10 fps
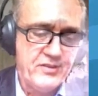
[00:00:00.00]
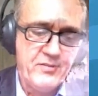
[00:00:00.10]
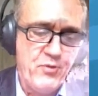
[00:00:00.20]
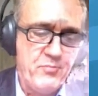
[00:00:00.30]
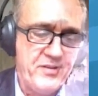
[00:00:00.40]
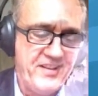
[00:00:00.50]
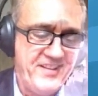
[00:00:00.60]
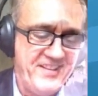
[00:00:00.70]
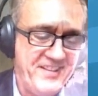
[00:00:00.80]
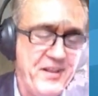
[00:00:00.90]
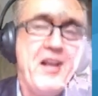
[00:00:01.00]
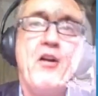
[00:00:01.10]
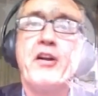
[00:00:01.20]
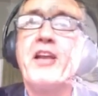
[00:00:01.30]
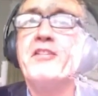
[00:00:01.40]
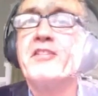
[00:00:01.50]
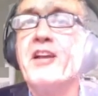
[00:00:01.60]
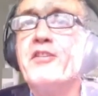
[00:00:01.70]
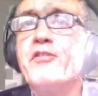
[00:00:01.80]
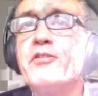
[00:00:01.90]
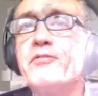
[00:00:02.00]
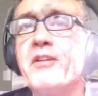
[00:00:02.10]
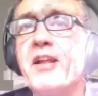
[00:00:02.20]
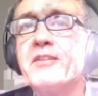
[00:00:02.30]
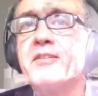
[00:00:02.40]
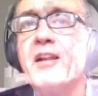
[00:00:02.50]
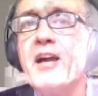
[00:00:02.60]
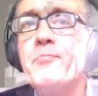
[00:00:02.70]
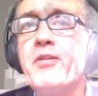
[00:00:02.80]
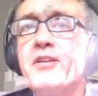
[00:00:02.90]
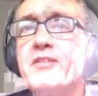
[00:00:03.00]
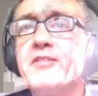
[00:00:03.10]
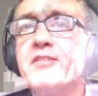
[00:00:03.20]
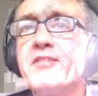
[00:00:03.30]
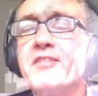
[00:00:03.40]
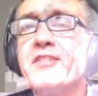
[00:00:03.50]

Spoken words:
Just a moment. Okay, can you go to the next slide, please?